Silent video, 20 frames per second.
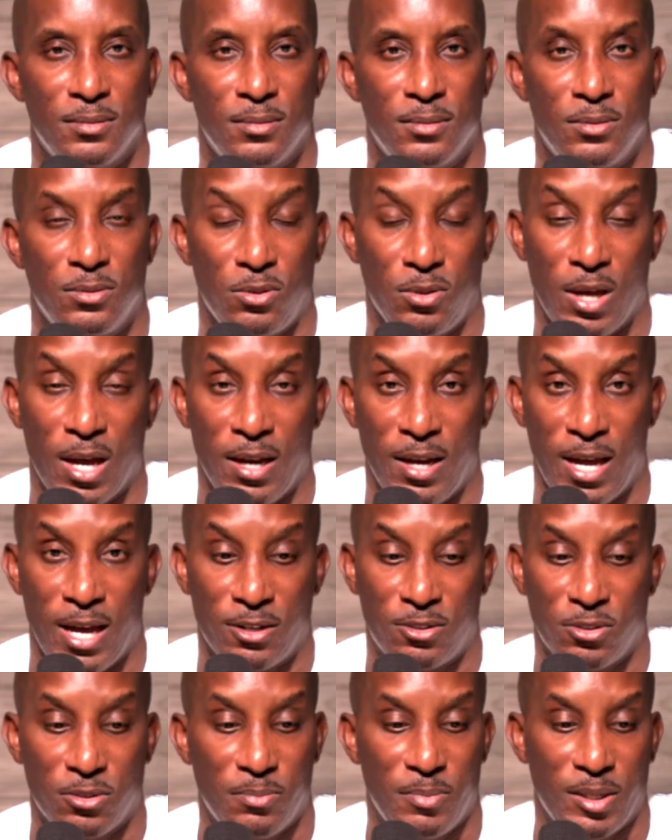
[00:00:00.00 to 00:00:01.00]
So you got
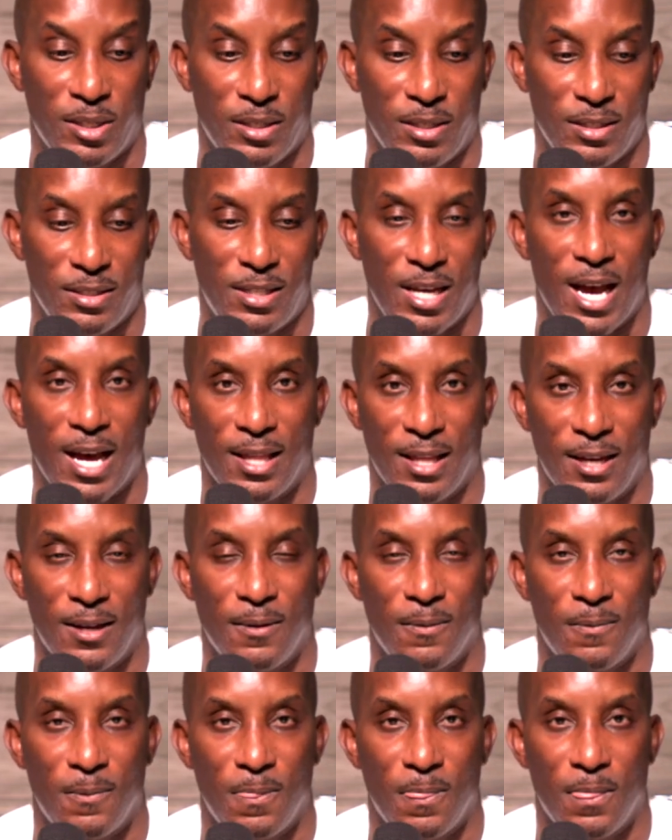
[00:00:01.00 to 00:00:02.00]
natural ability, talent.
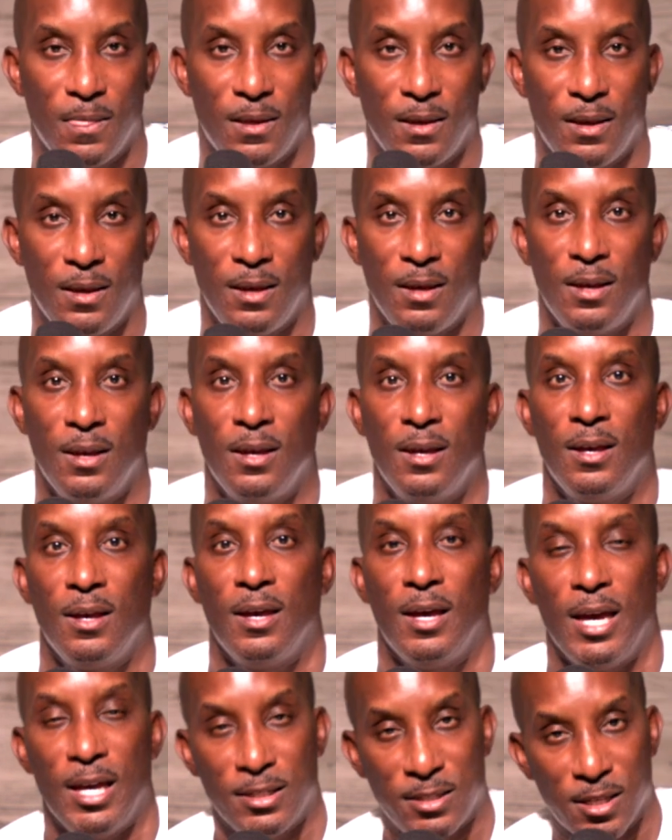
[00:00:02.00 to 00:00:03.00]

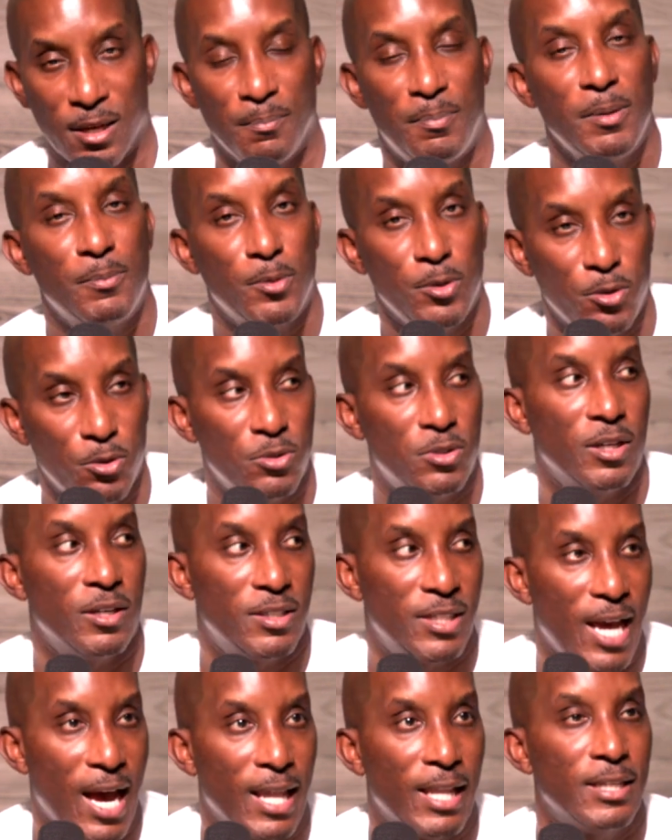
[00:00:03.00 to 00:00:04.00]
And some people use their
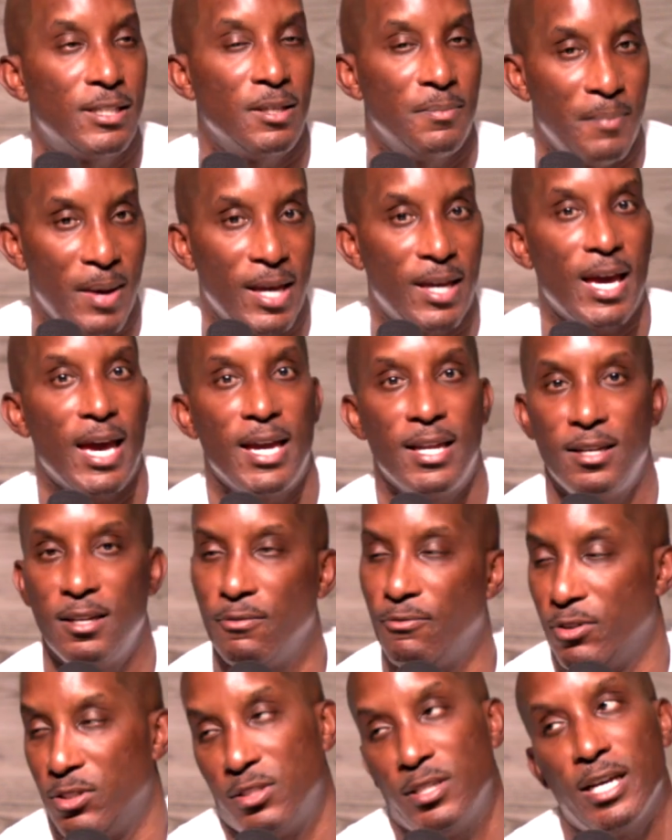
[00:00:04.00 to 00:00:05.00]
talent to make a
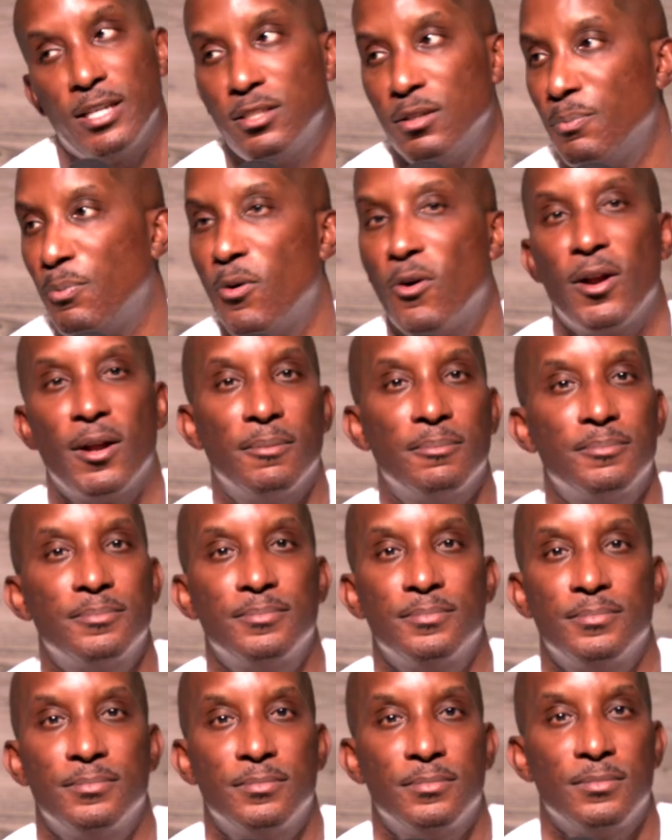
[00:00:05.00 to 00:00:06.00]
difference. That's important.
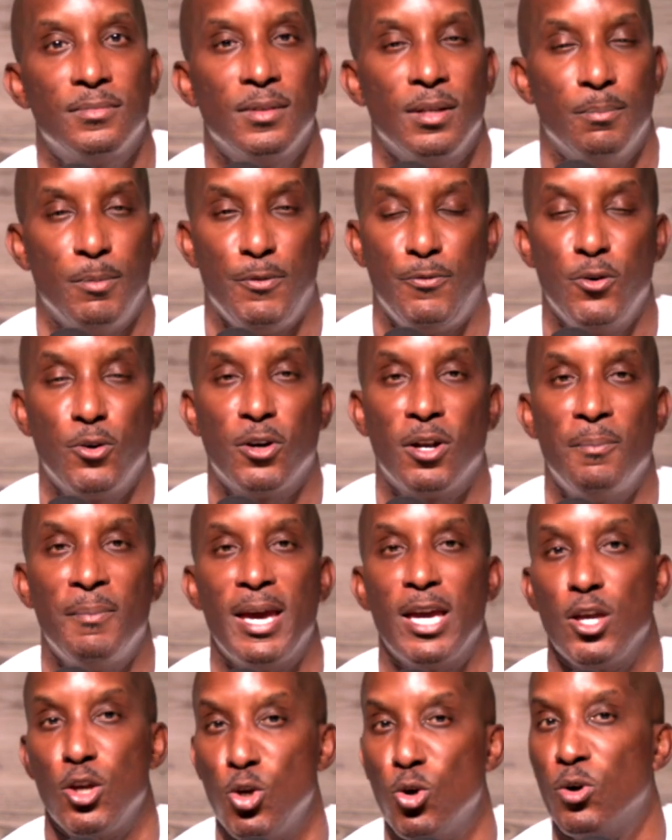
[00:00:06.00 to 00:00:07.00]
But if you're going to
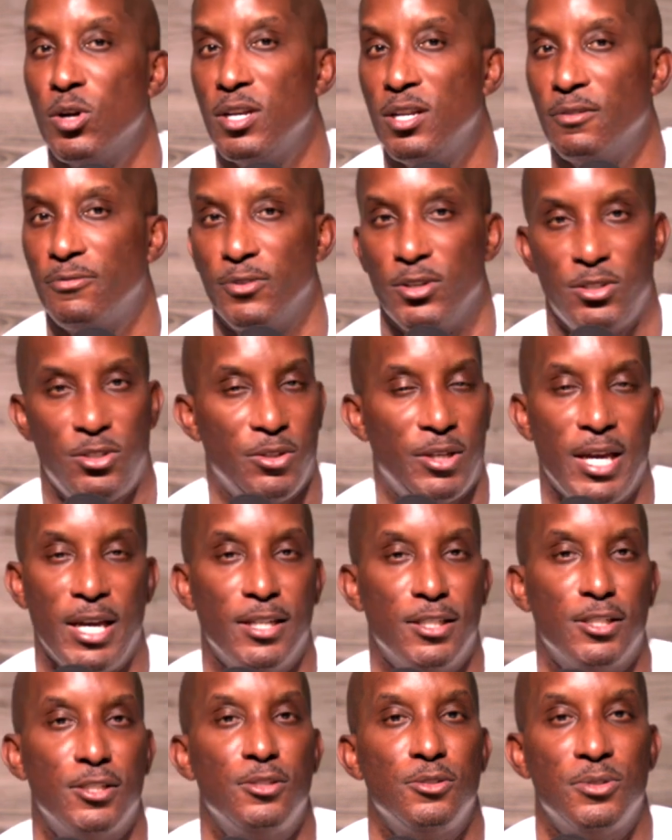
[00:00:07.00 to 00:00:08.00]
make your difference, you can't
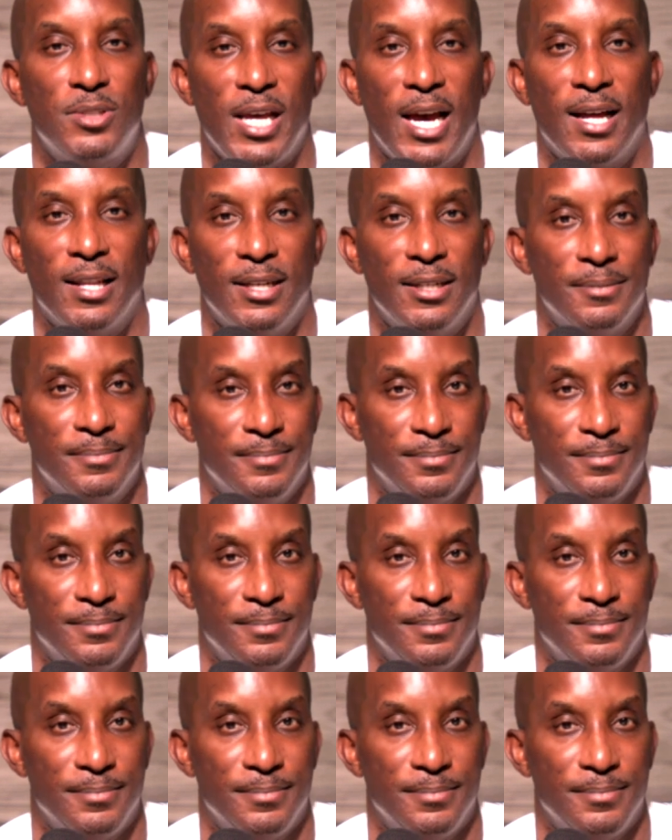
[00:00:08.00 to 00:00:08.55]
just use talent.